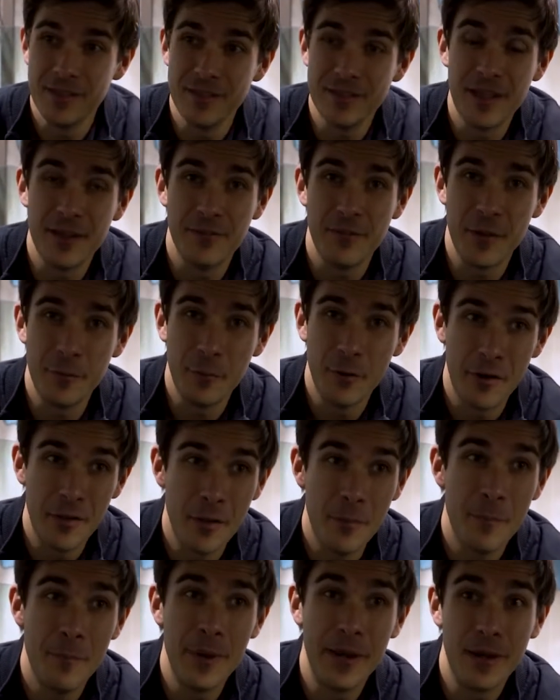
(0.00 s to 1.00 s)
is definitely one of
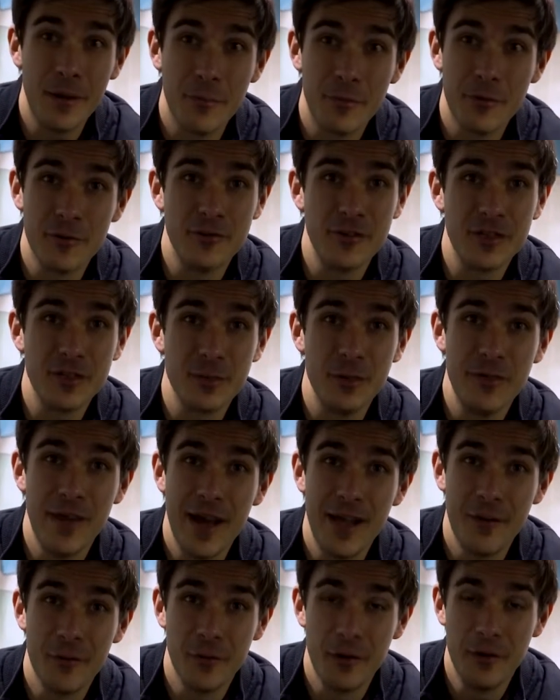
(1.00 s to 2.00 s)
the bigger projects we've
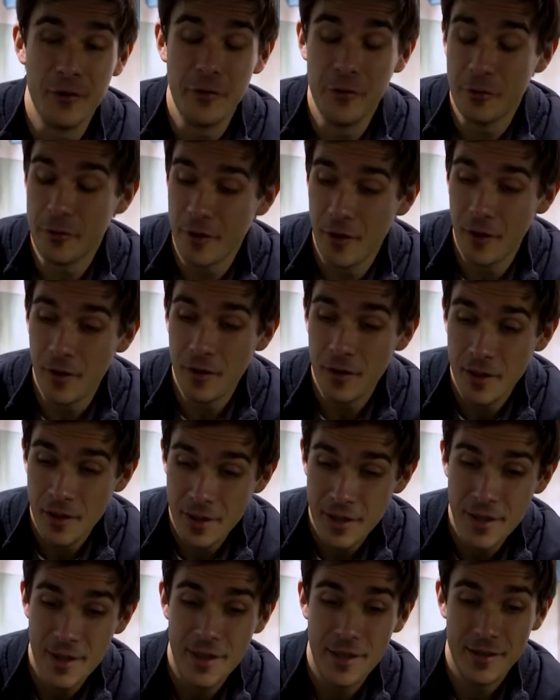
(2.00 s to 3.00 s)
had on a new car.
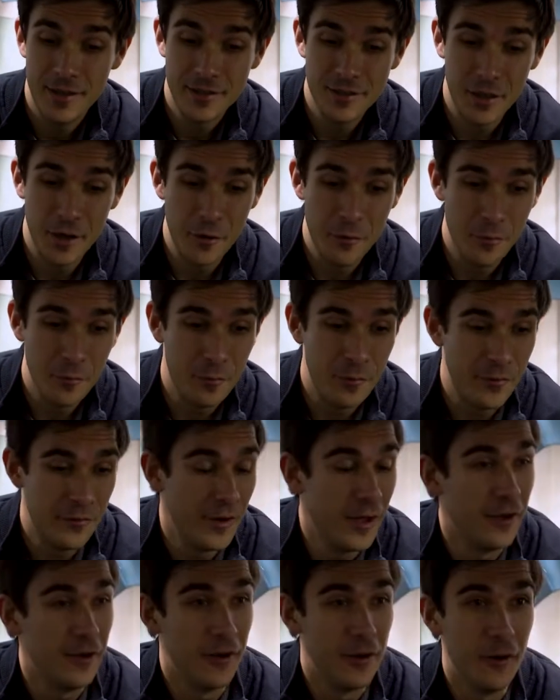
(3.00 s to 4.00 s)
So we've
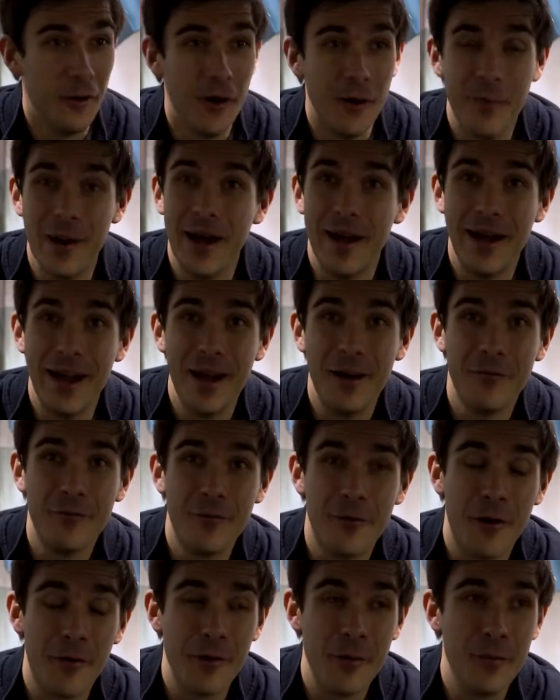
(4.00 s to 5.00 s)
learned a lot about how
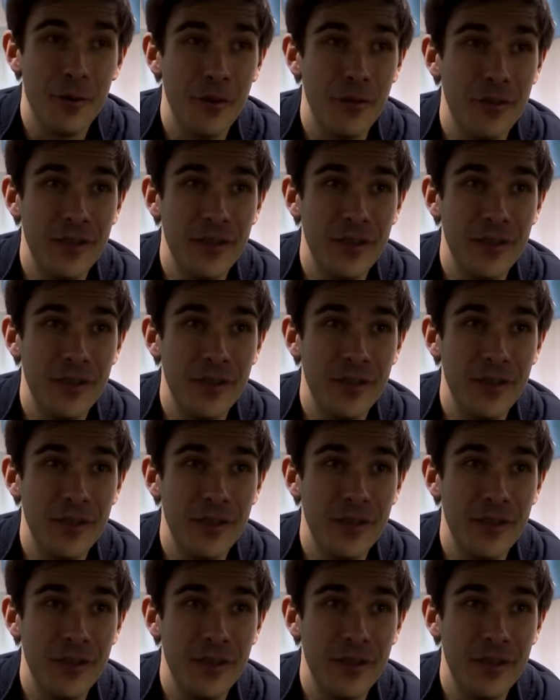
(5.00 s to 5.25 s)
Ferrari put